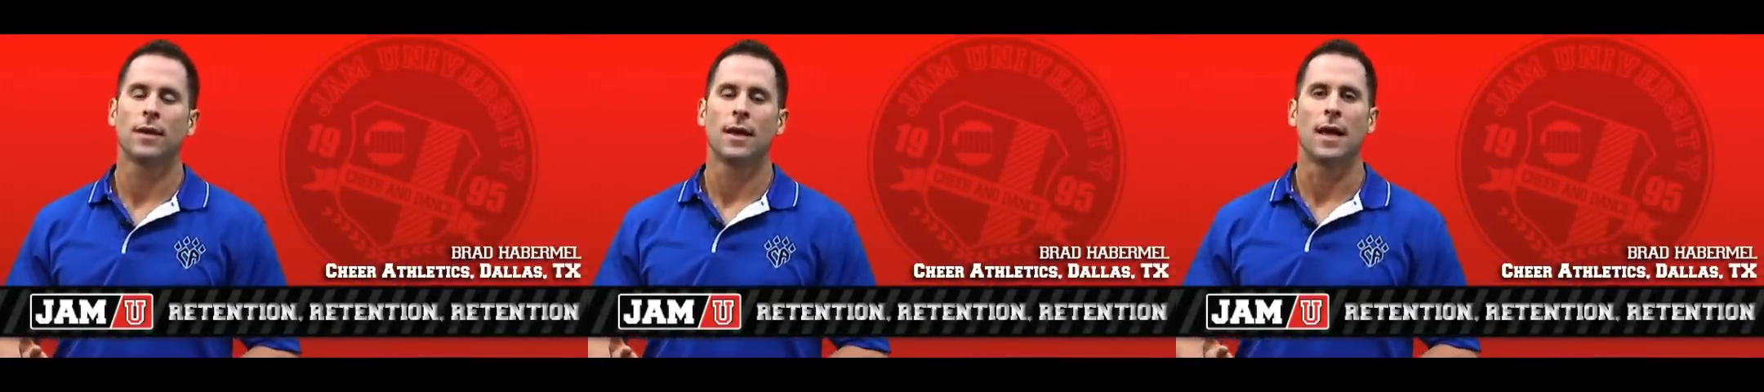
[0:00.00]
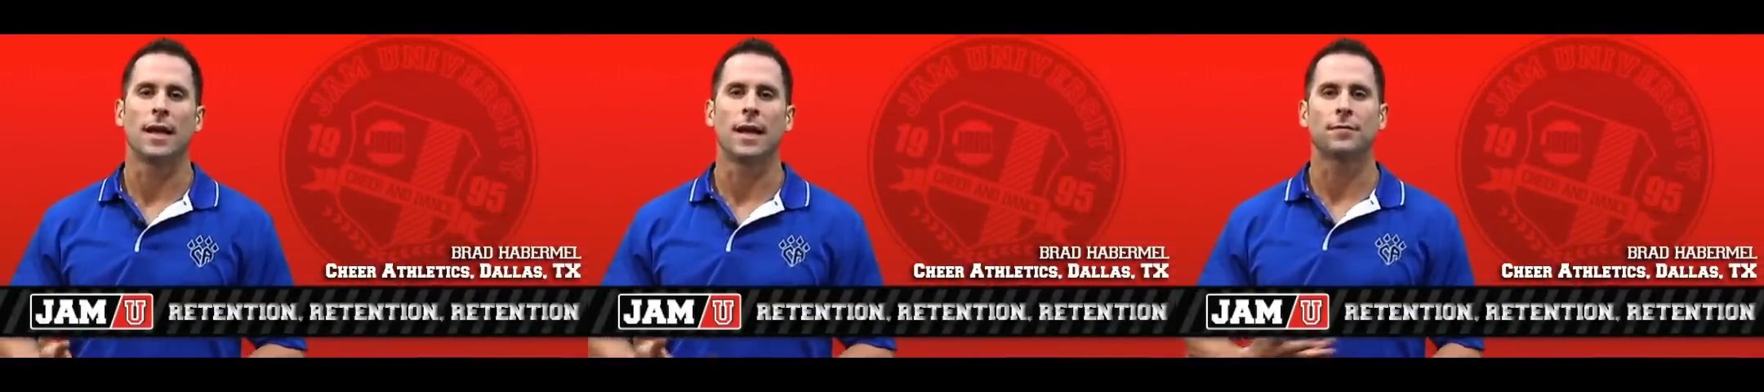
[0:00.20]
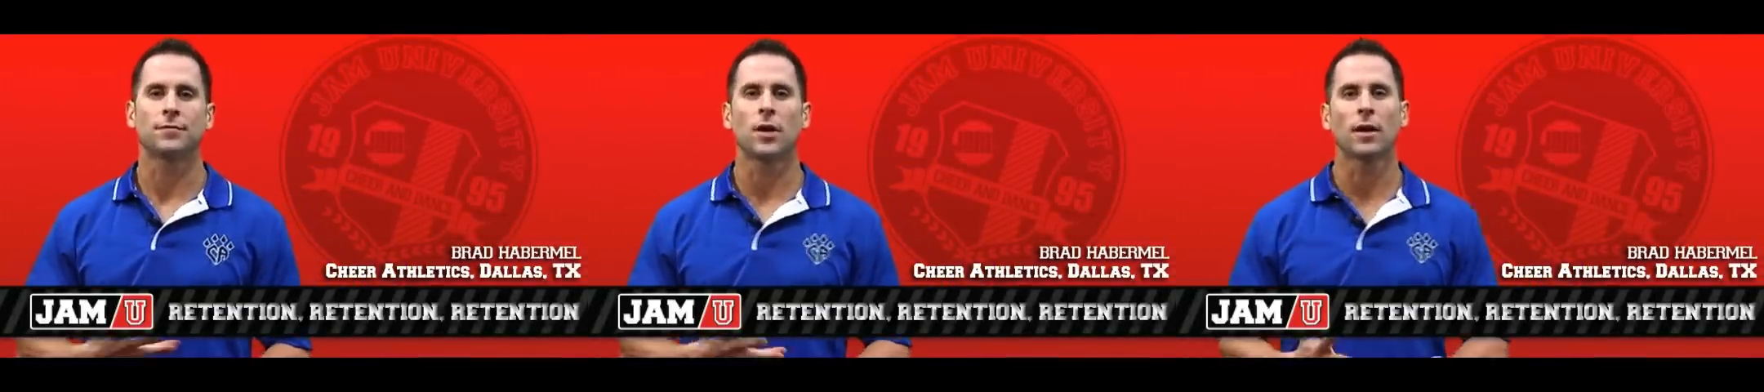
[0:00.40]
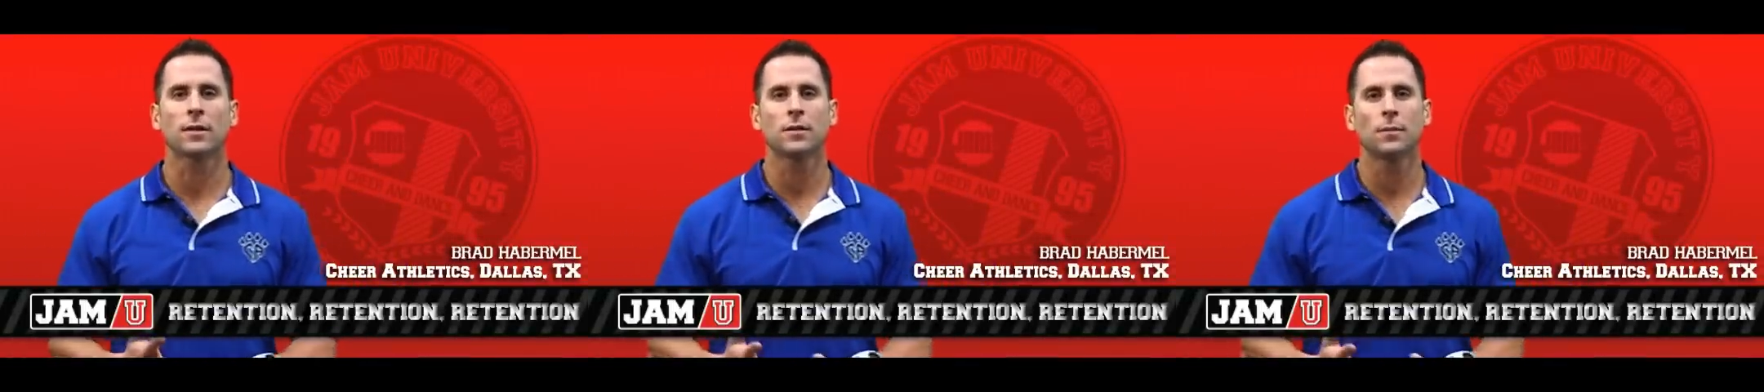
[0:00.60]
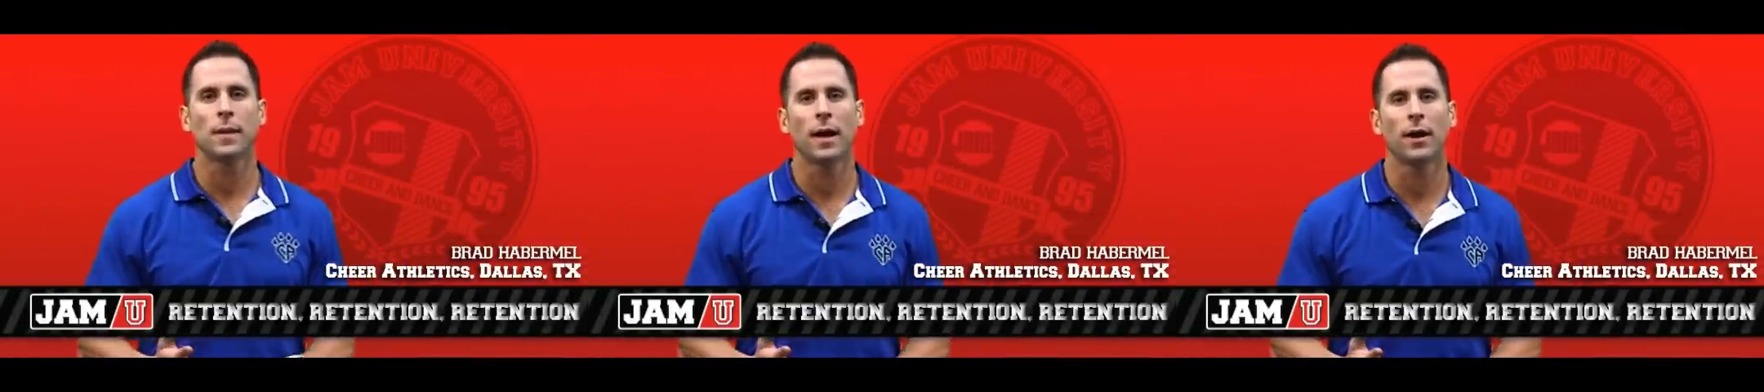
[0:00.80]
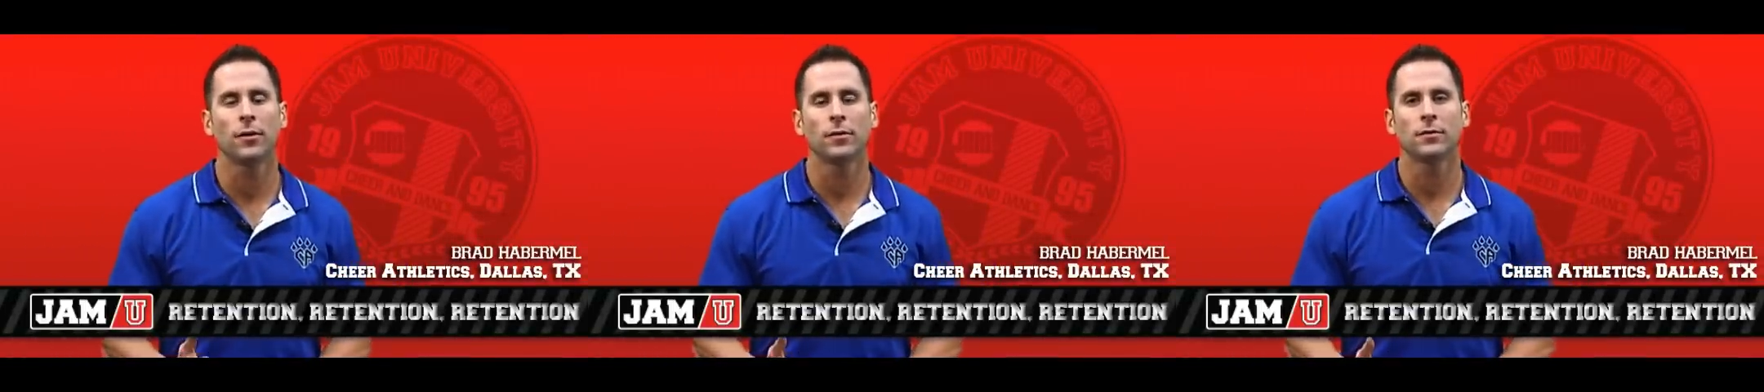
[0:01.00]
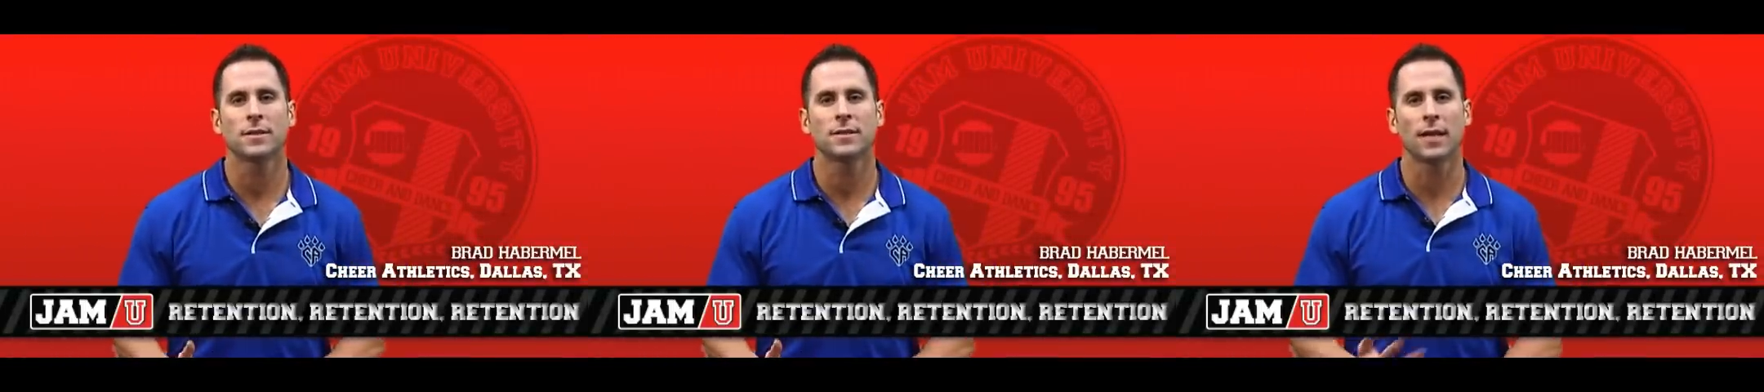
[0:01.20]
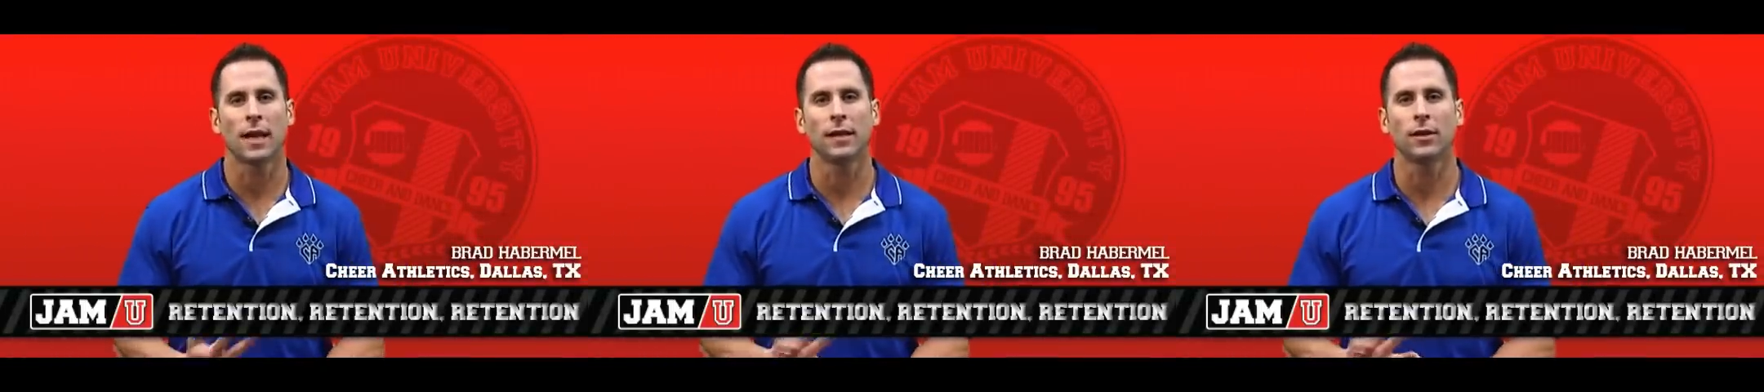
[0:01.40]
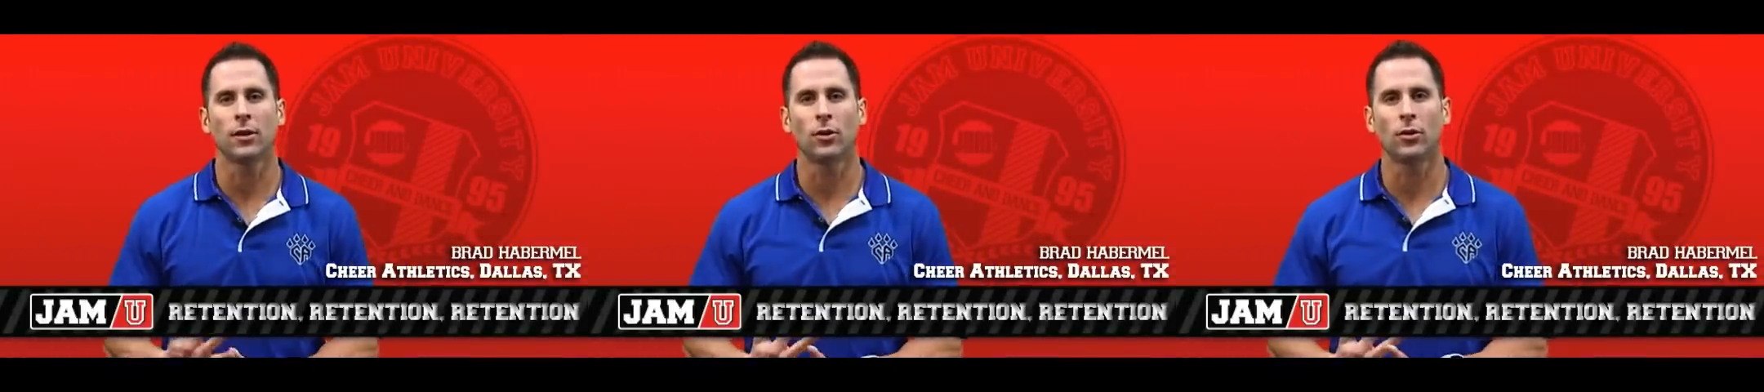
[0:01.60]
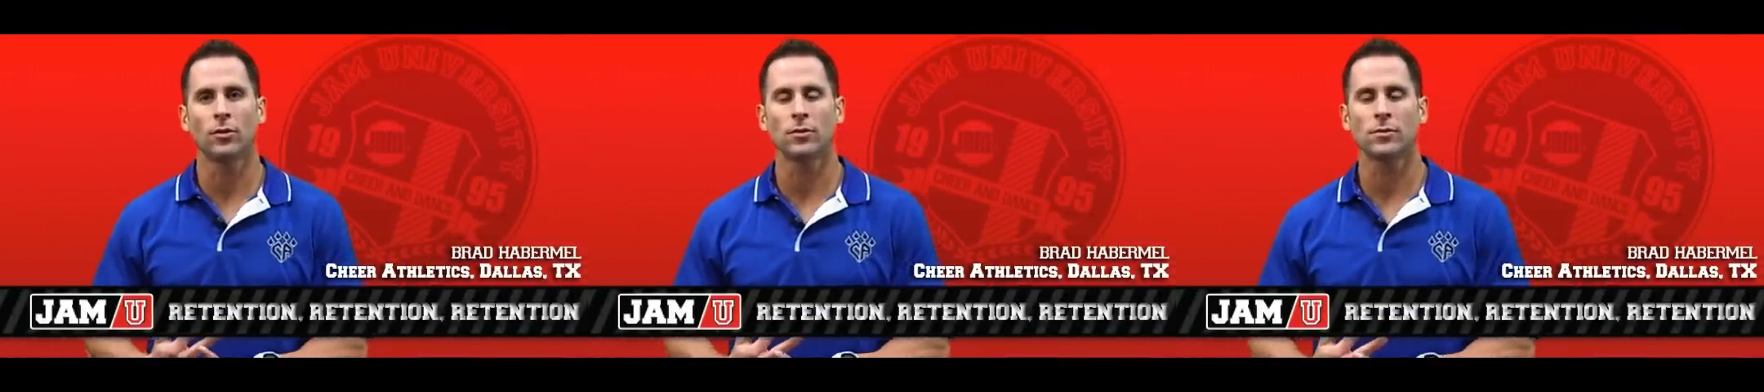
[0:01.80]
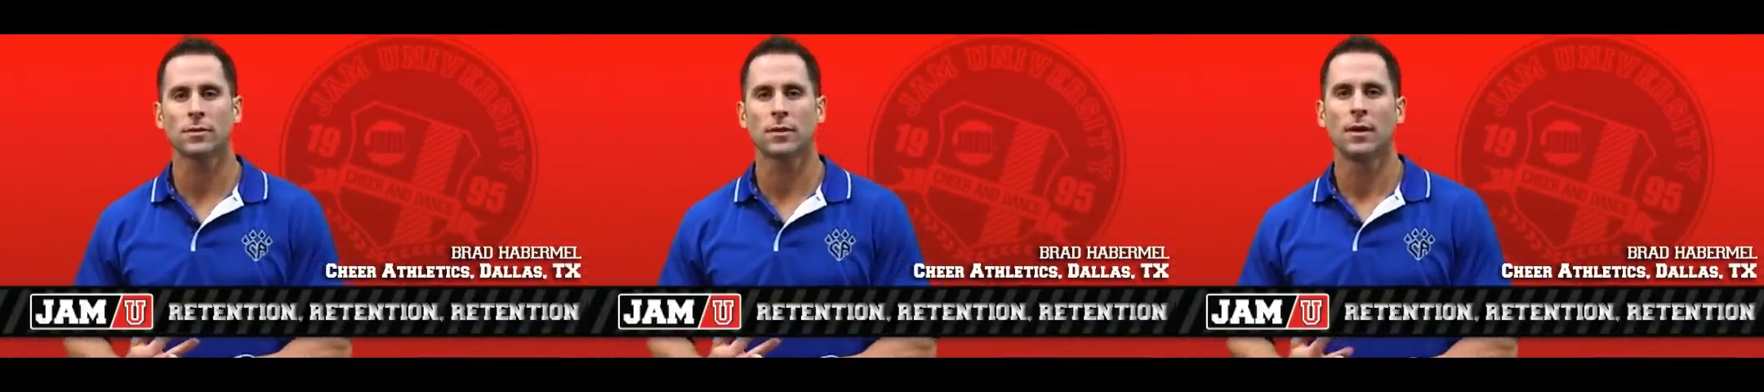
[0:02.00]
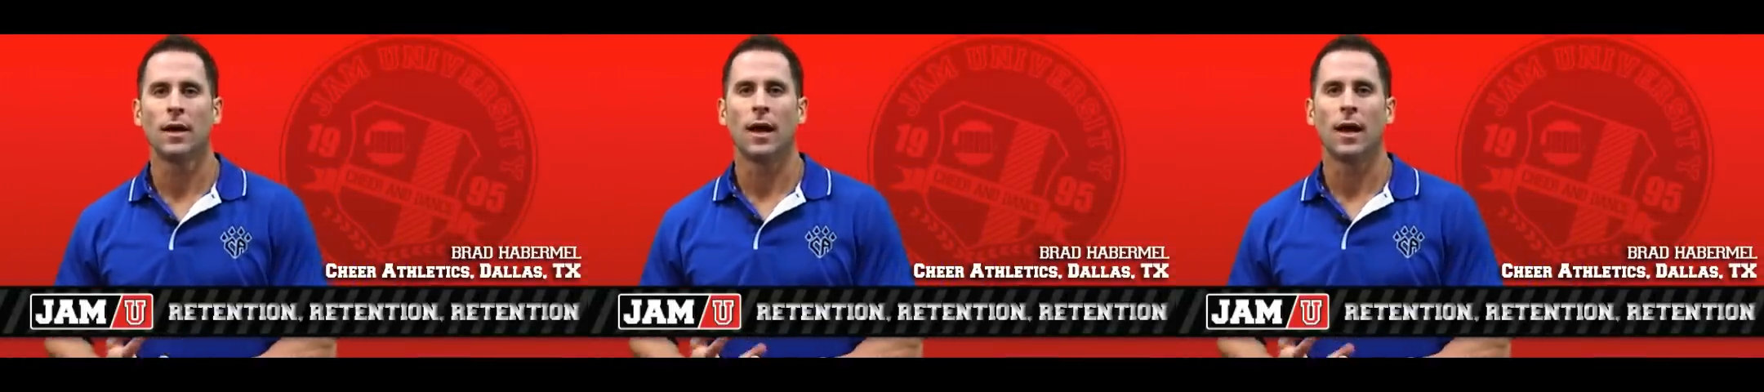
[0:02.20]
and I've talked about setting goals.